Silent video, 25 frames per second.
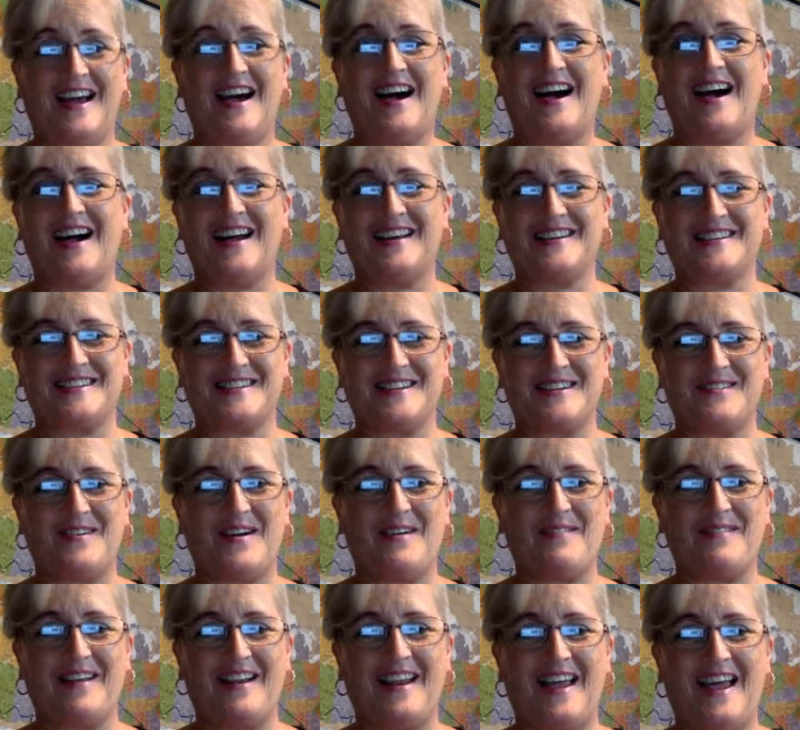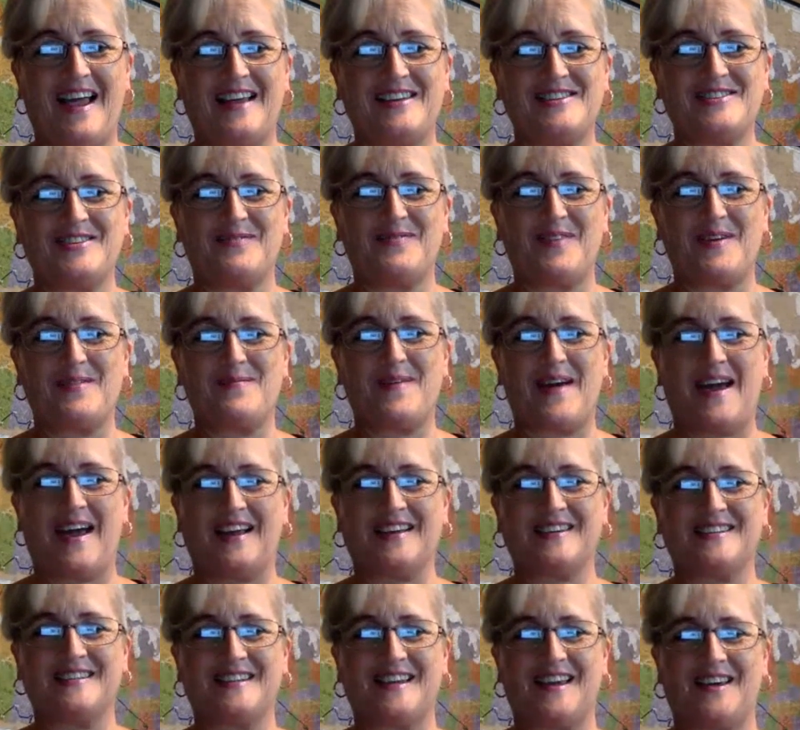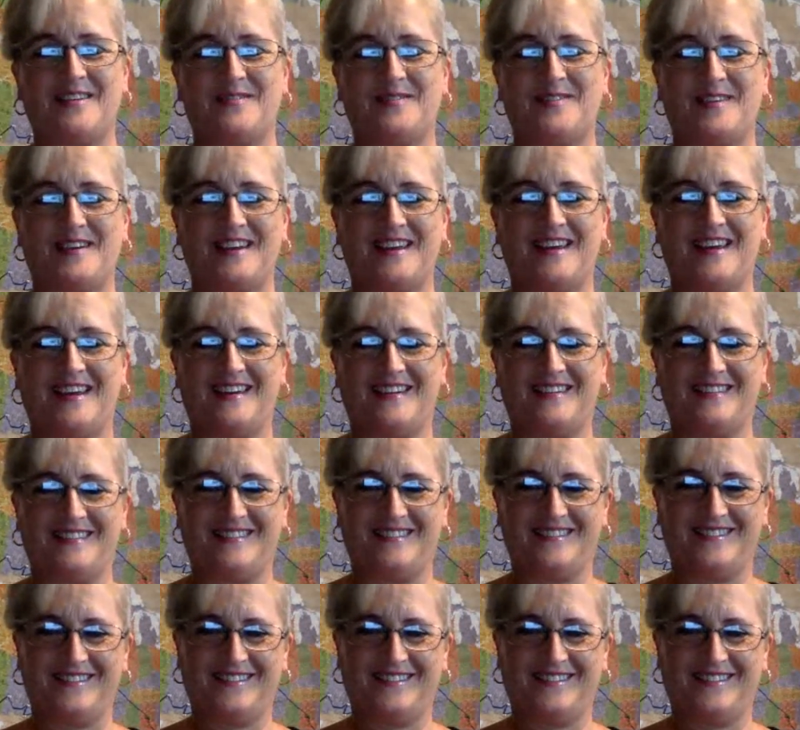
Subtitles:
Awesome. I'm glad you'll be back, Stephanie.